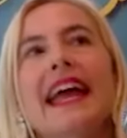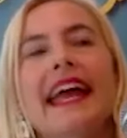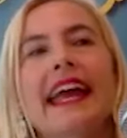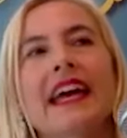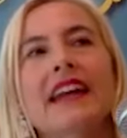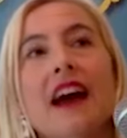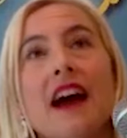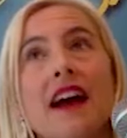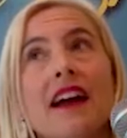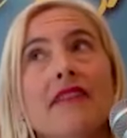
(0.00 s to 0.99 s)
And
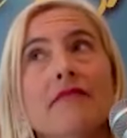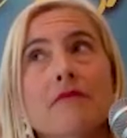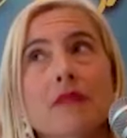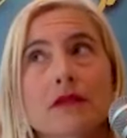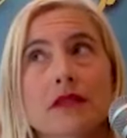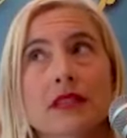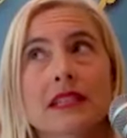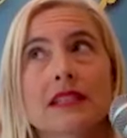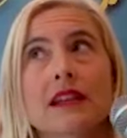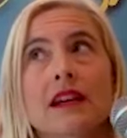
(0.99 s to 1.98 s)
I have mostly
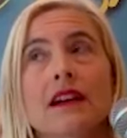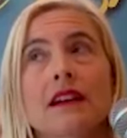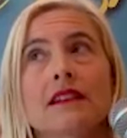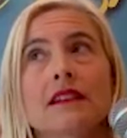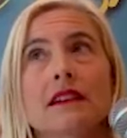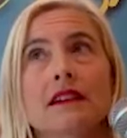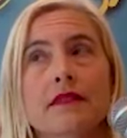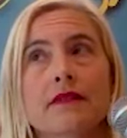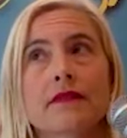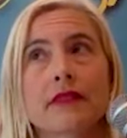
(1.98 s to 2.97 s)
done
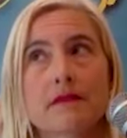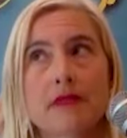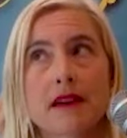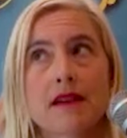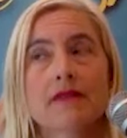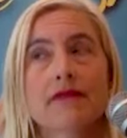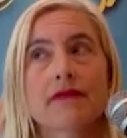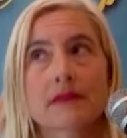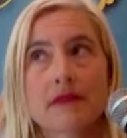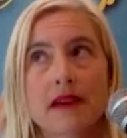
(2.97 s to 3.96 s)
female,
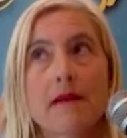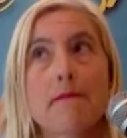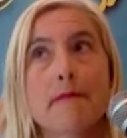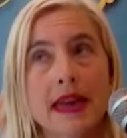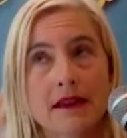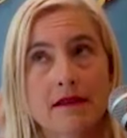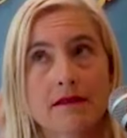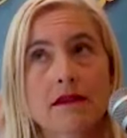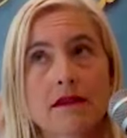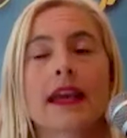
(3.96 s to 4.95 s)
female,
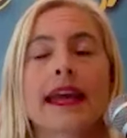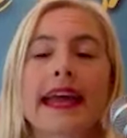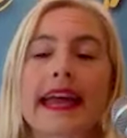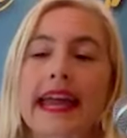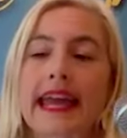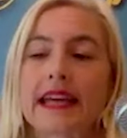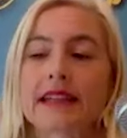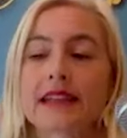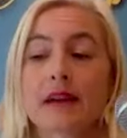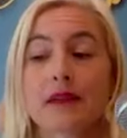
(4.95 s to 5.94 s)
male,
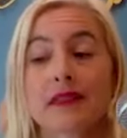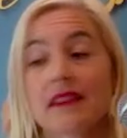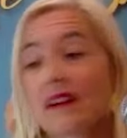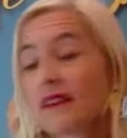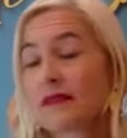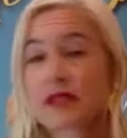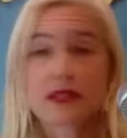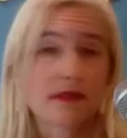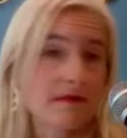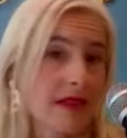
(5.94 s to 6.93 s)
and I would love to
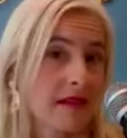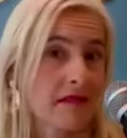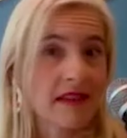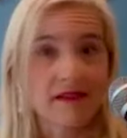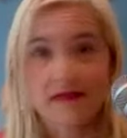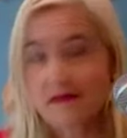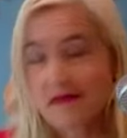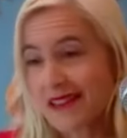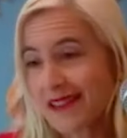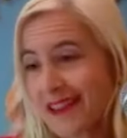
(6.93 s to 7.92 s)
do male, male, female.